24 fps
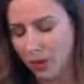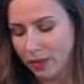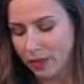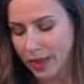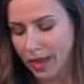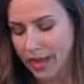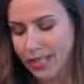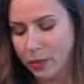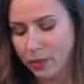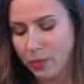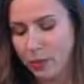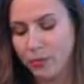And
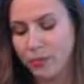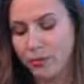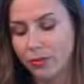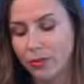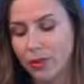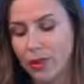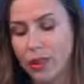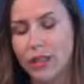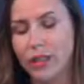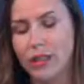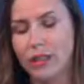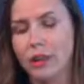that's what
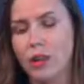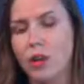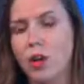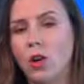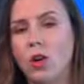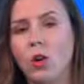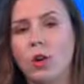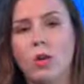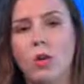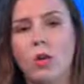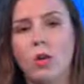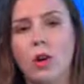Flynn,
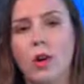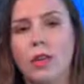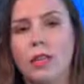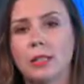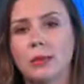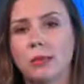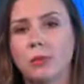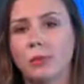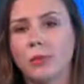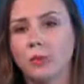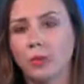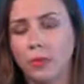who
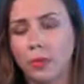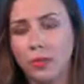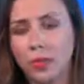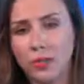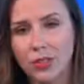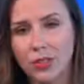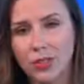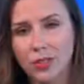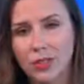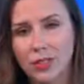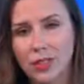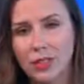has
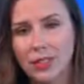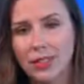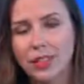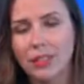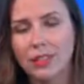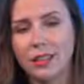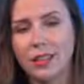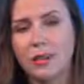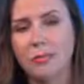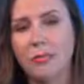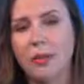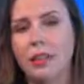
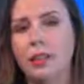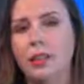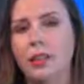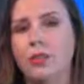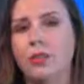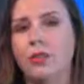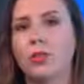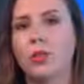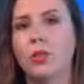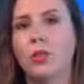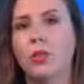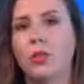persistently been
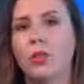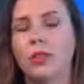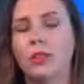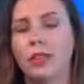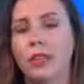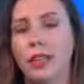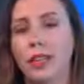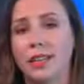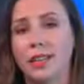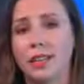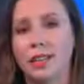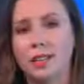a
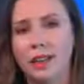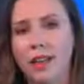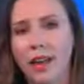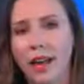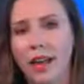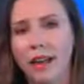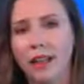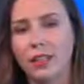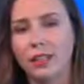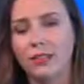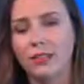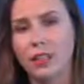thorn in the
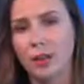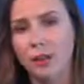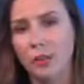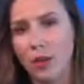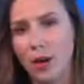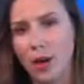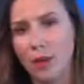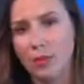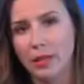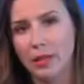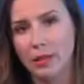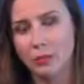side of the
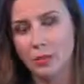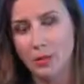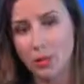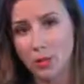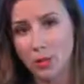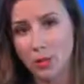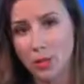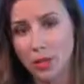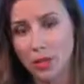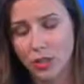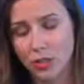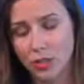Obama
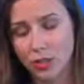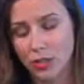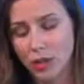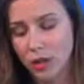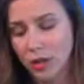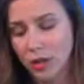administration,